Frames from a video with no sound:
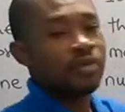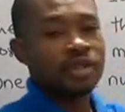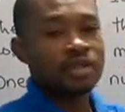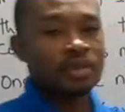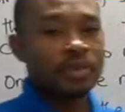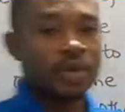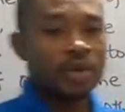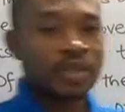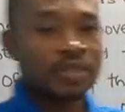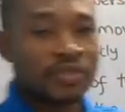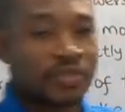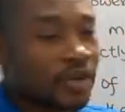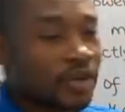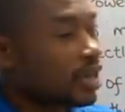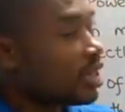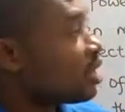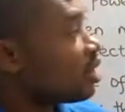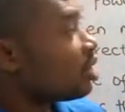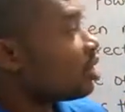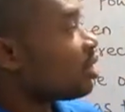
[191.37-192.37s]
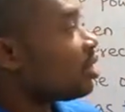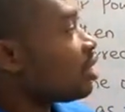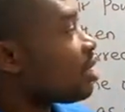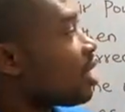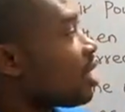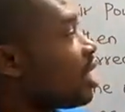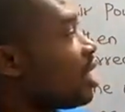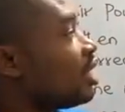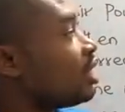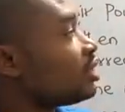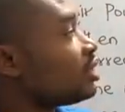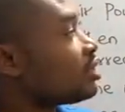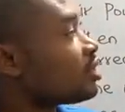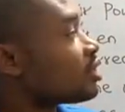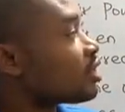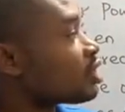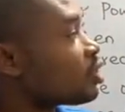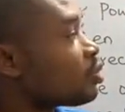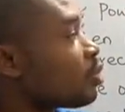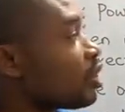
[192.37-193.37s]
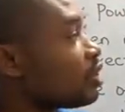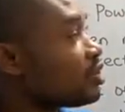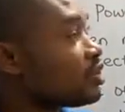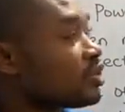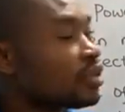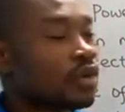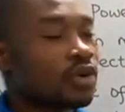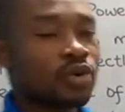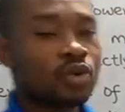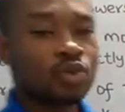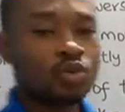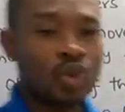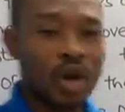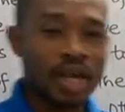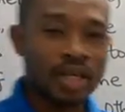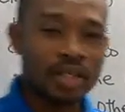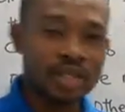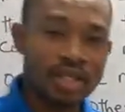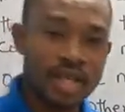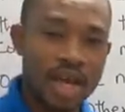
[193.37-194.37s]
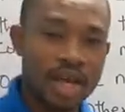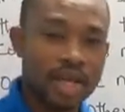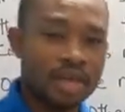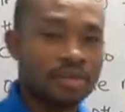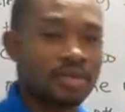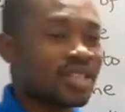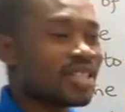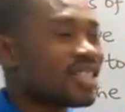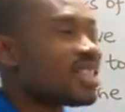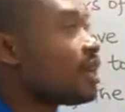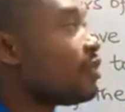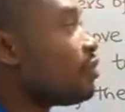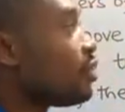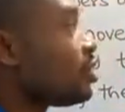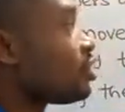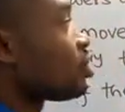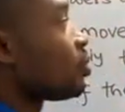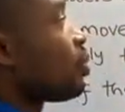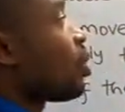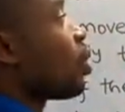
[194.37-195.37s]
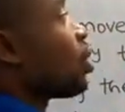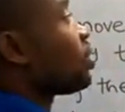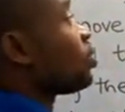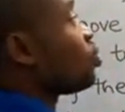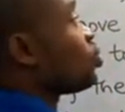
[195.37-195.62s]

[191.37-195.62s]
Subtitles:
raised to the power 3 and 6.01 times 10 raised to the power